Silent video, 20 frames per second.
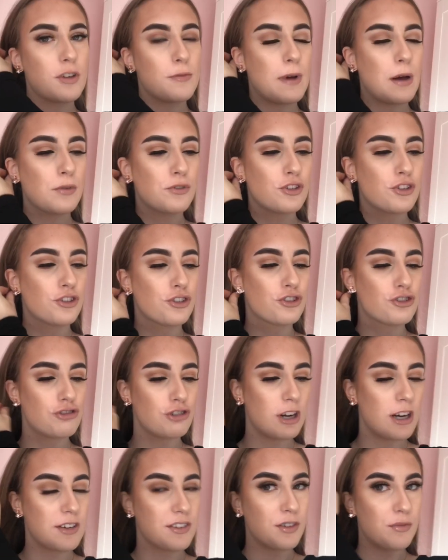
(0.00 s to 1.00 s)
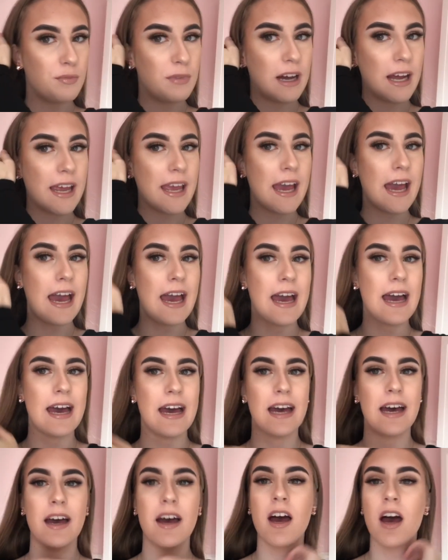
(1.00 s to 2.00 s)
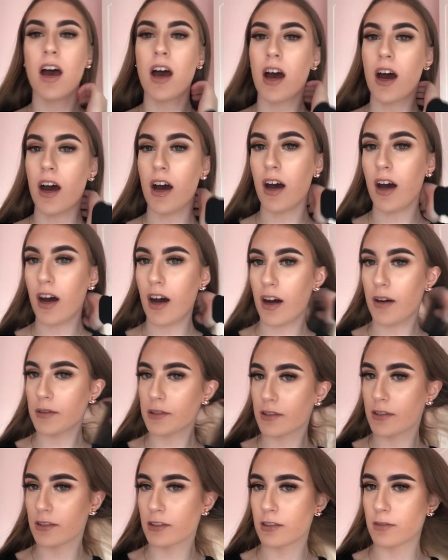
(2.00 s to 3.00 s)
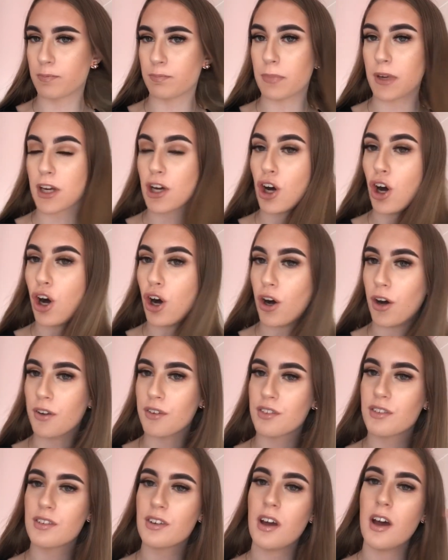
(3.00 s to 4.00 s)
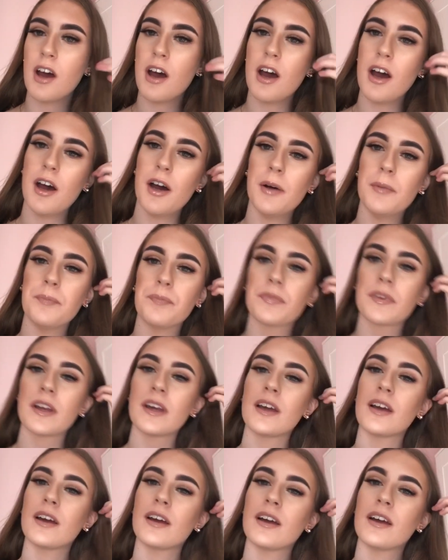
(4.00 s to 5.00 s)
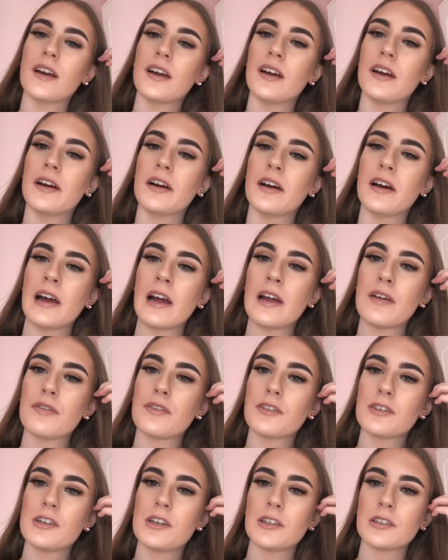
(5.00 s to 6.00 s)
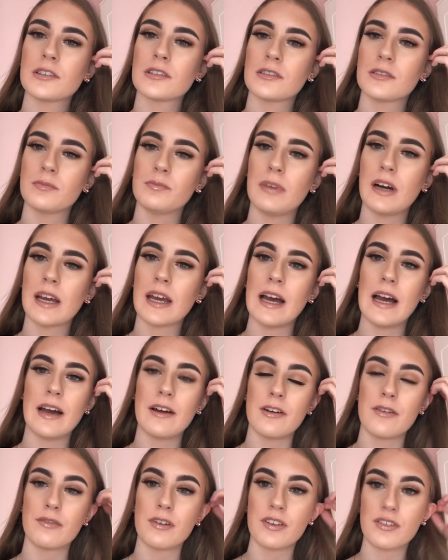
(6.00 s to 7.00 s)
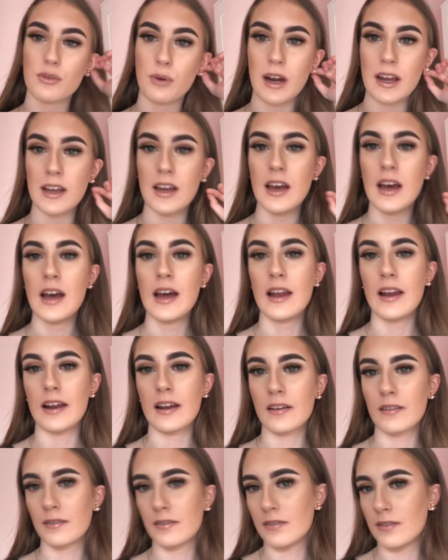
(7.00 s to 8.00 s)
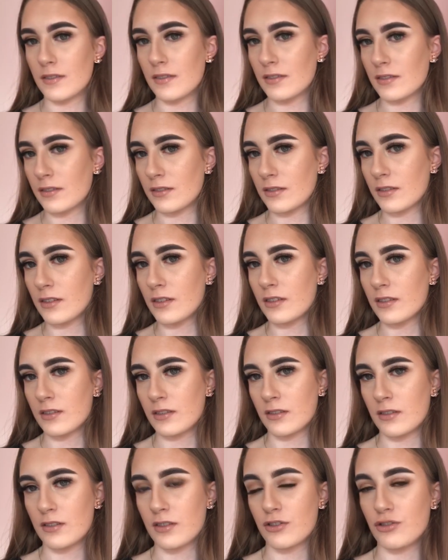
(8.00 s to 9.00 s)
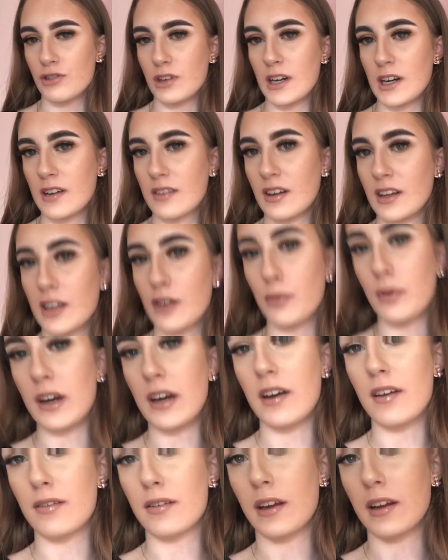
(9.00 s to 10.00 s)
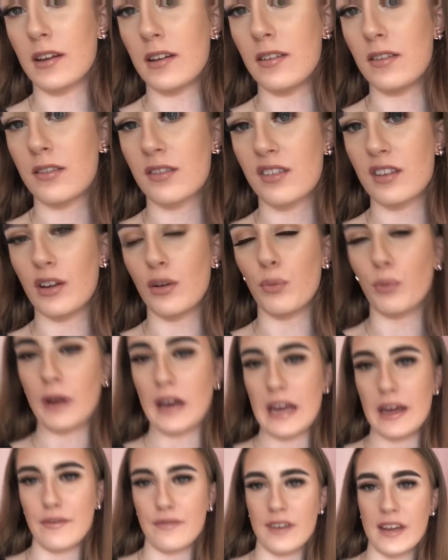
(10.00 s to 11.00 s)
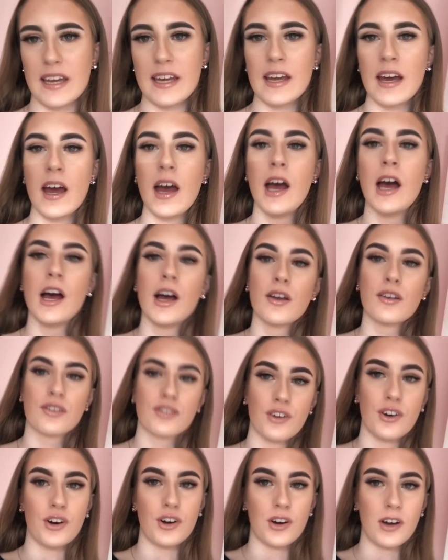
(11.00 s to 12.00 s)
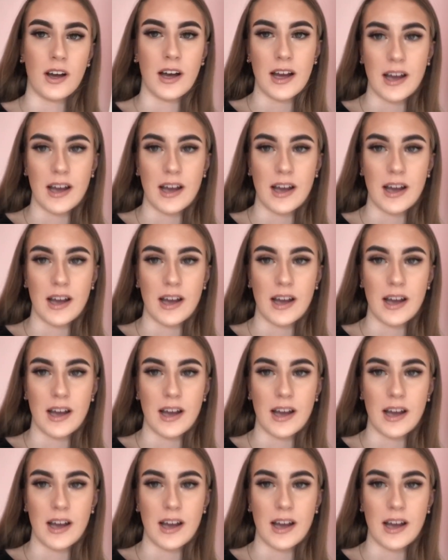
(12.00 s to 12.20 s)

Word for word: about to straighten my hair because um, even though my hair is quite like straight anyway, it's like it's still wavy. So